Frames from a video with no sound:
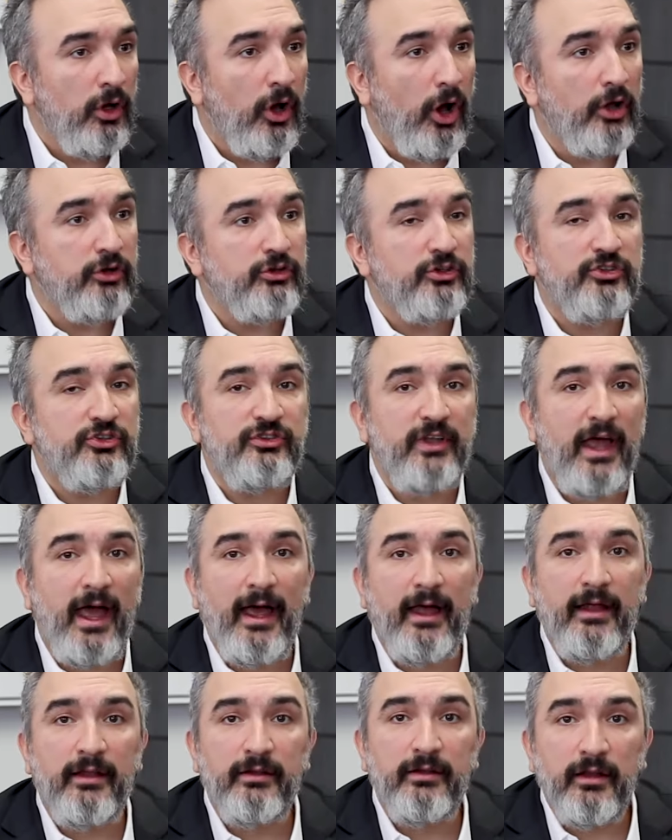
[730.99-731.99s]

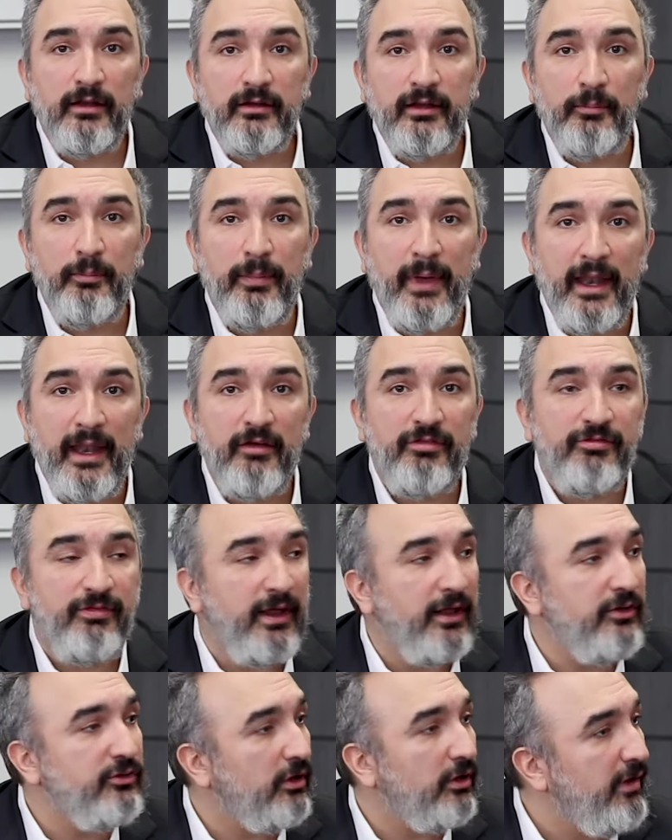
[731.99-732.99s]
understand the
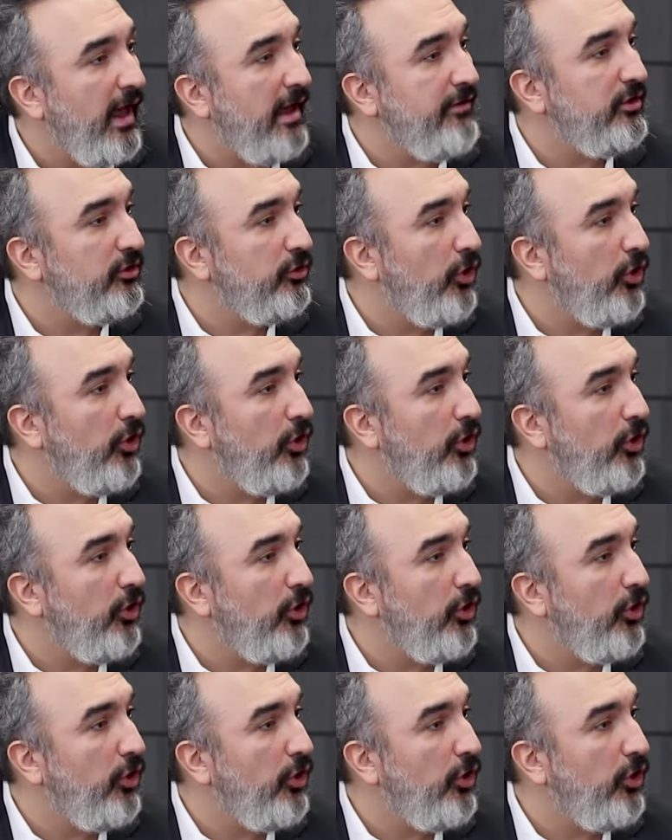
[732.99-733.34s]
benefits of having